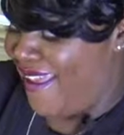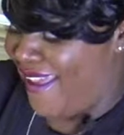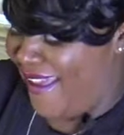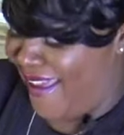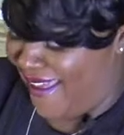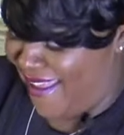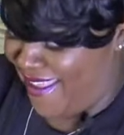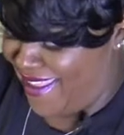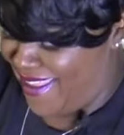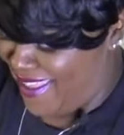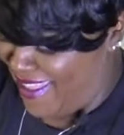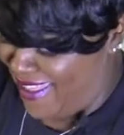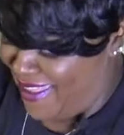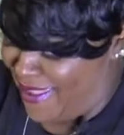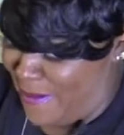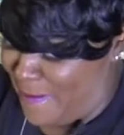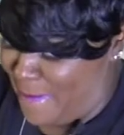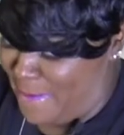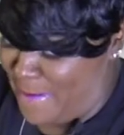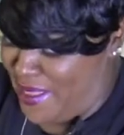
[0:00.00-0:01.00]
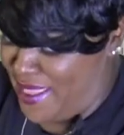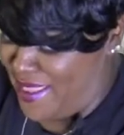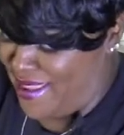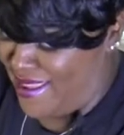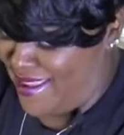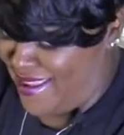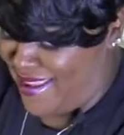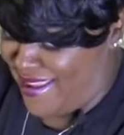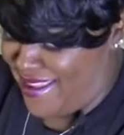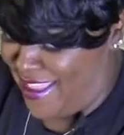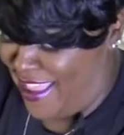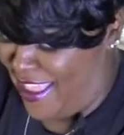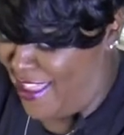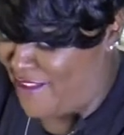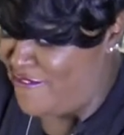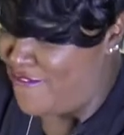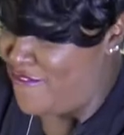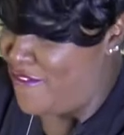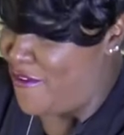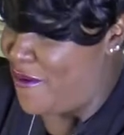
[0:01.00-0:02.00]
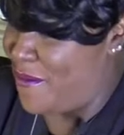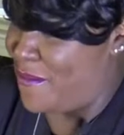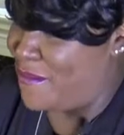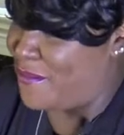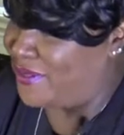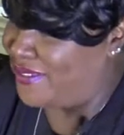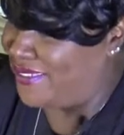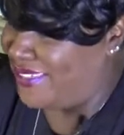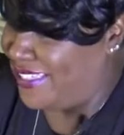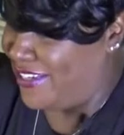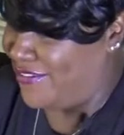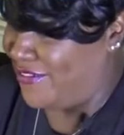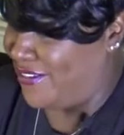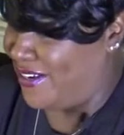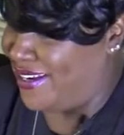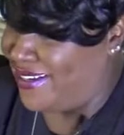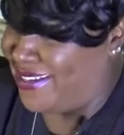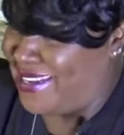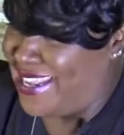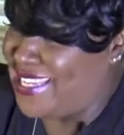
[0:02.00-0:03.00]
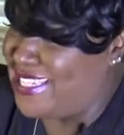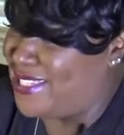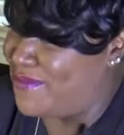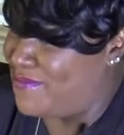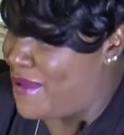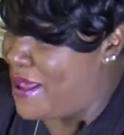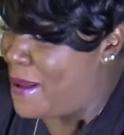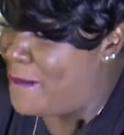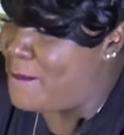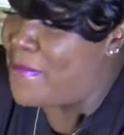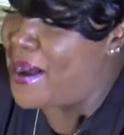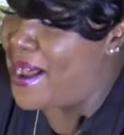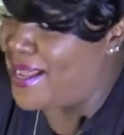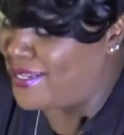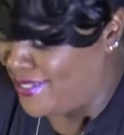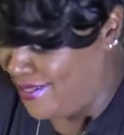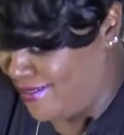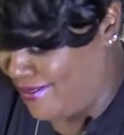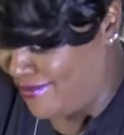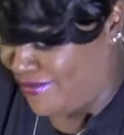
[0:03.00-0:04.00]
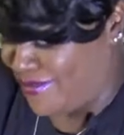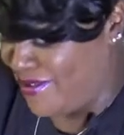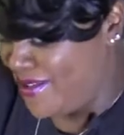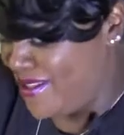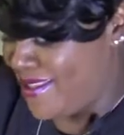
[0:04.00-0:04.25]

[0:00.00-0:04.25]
I am a firm believer, and that's my motto